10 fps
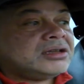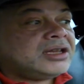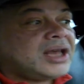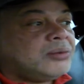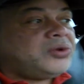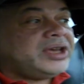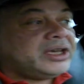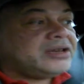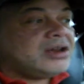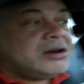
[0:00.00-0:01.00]
that I'm
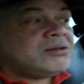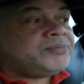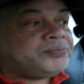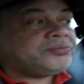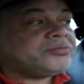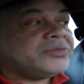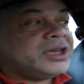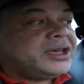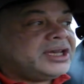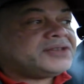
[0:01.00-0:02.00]
wearing now
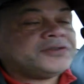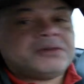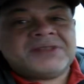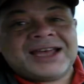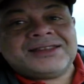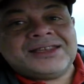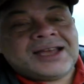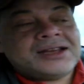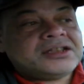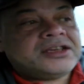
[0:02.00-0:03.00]
is from
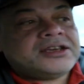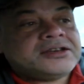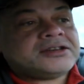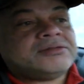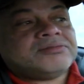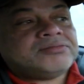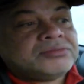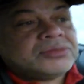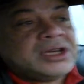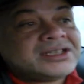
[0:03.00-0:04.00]
1998.
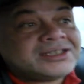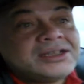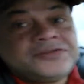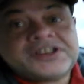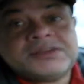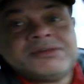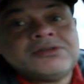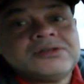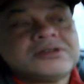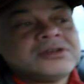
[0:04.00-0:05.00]
It still fits me
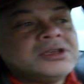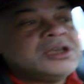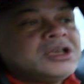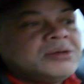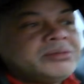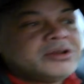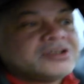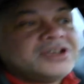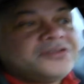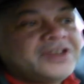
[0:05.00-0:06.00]
good
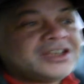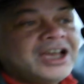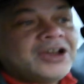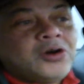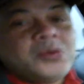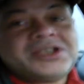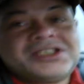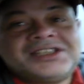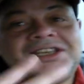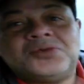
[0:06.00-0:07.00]
because in fact I always
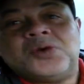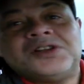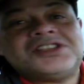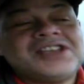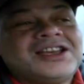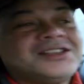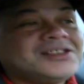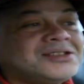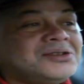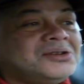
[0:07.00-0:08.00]
stayed one
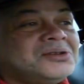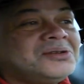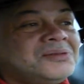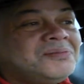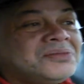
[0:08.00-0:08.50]
size, you know.